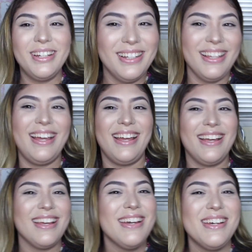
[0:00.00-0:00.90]

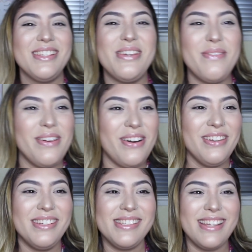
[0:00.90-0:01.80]
Like, to be
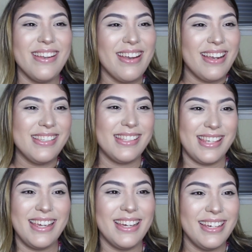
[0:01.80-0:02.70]
honest, now that I
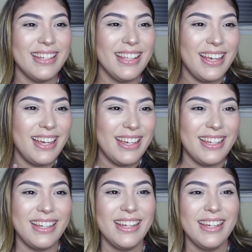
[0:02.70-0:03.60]
see it,
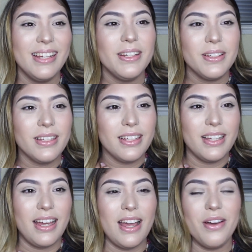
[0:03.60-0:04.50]
like,
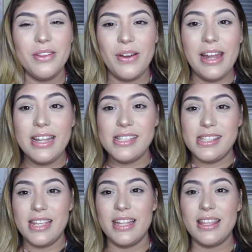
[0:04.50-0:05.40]
I don't know. I didn't
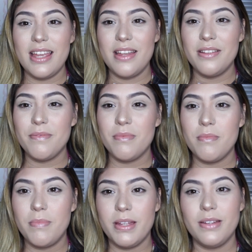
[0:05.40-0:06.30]
see it then,
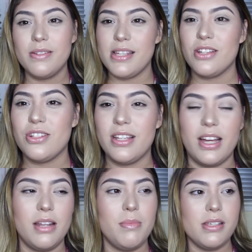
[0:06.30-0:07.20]
but it was actually
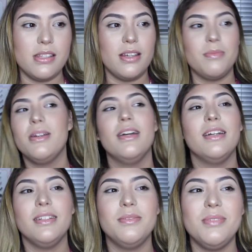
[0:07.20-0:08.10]
kind of messed up.
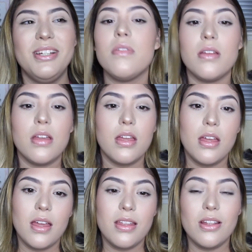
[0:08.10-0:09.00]
And
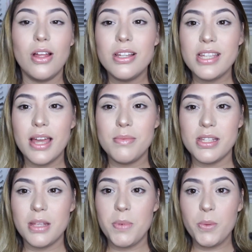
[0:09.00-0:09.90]
a lot of times,
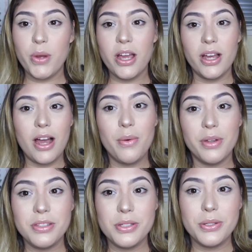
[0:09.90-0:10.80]
like, the people I hung out
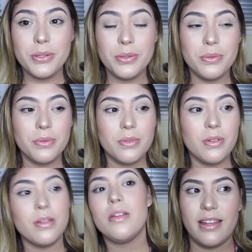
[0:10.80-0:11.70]
with, too,
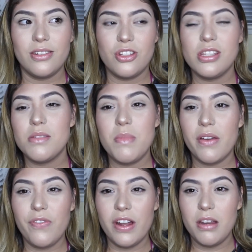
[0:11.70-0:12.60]
just
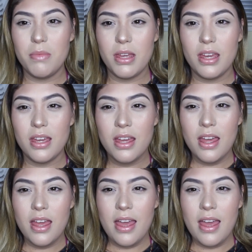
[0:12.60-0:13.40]
make fun of me.